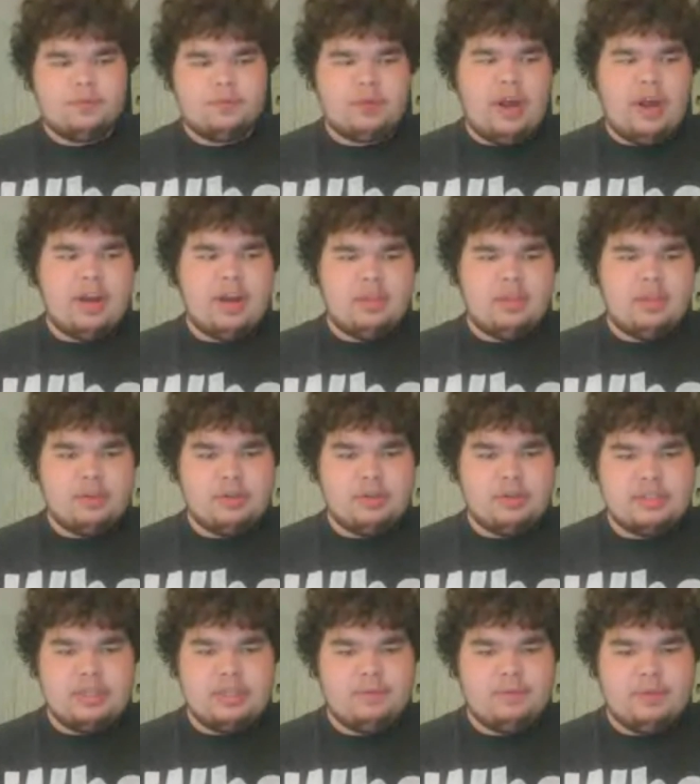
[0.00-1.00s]
Friday the
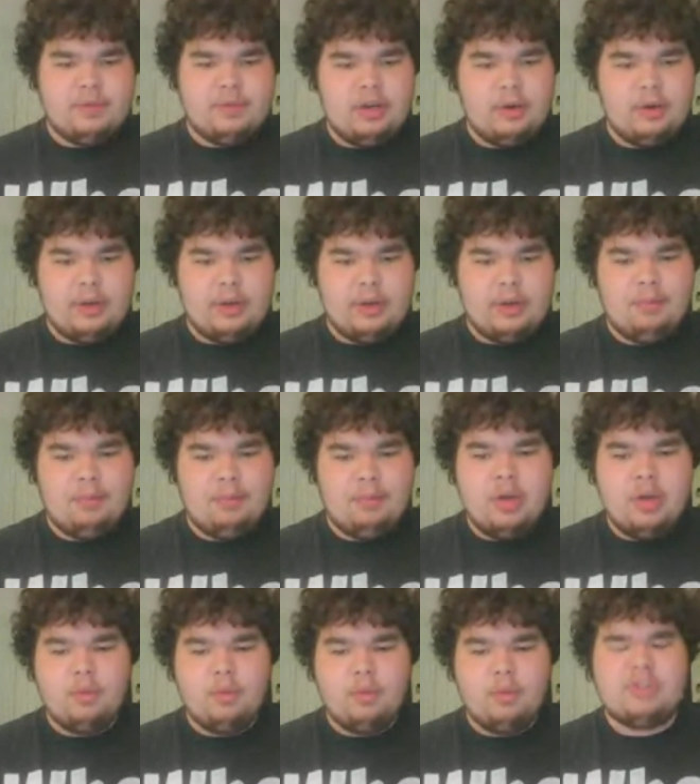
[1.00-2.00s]
13th video game,
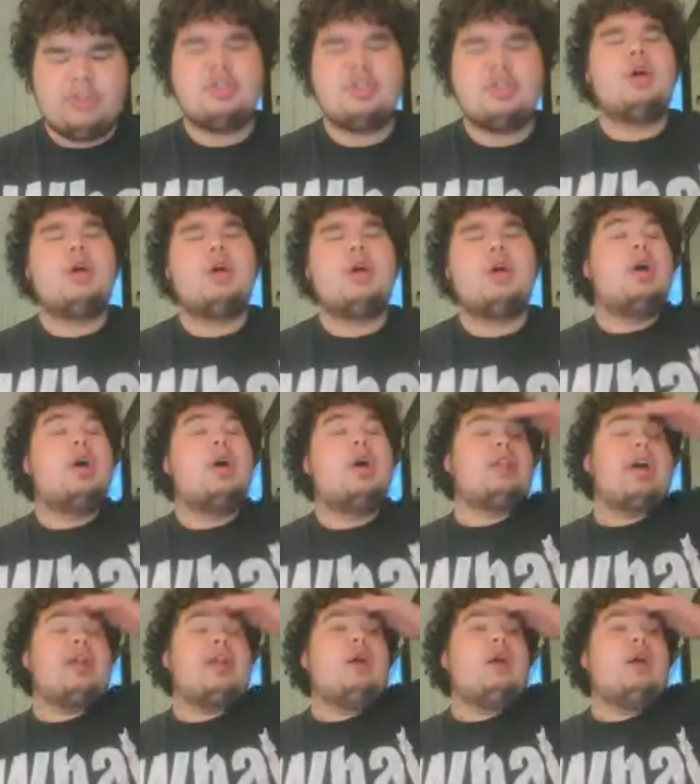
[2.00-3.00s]
which,
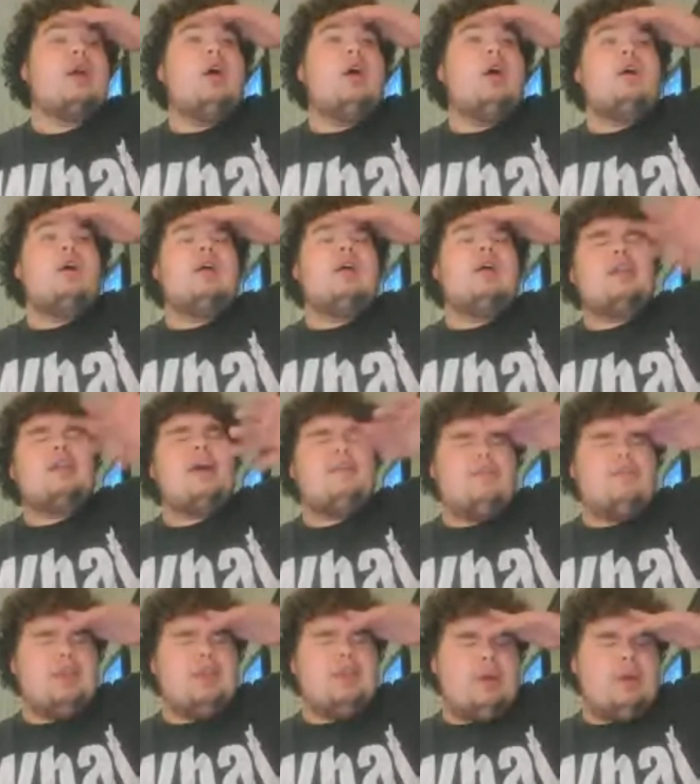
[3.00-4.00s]
like,
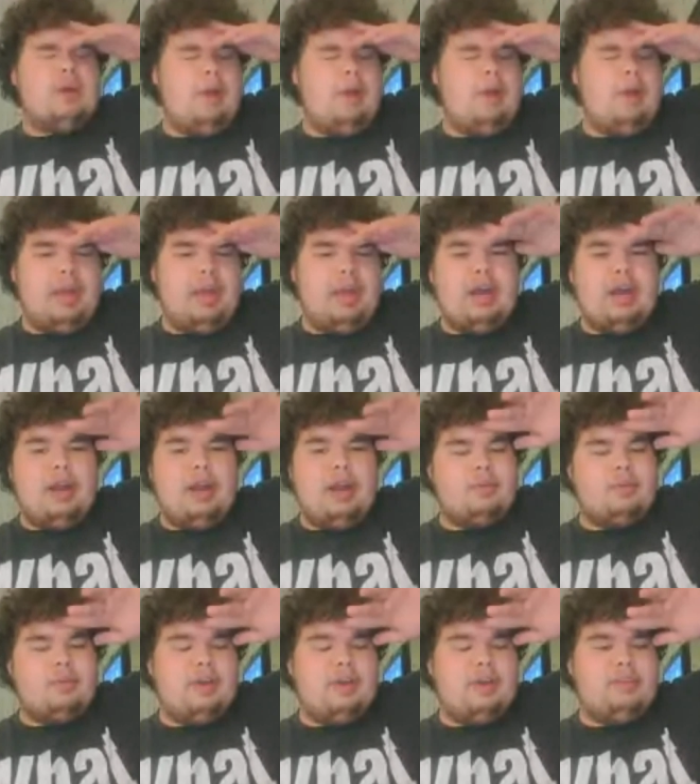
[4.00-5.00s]
not video game, oh my god,
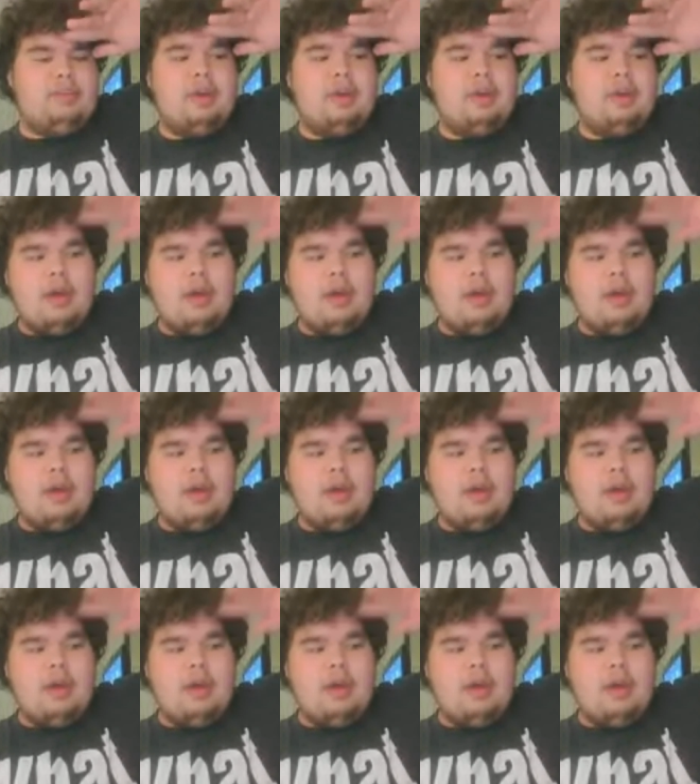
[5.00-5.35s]
I'm crazy.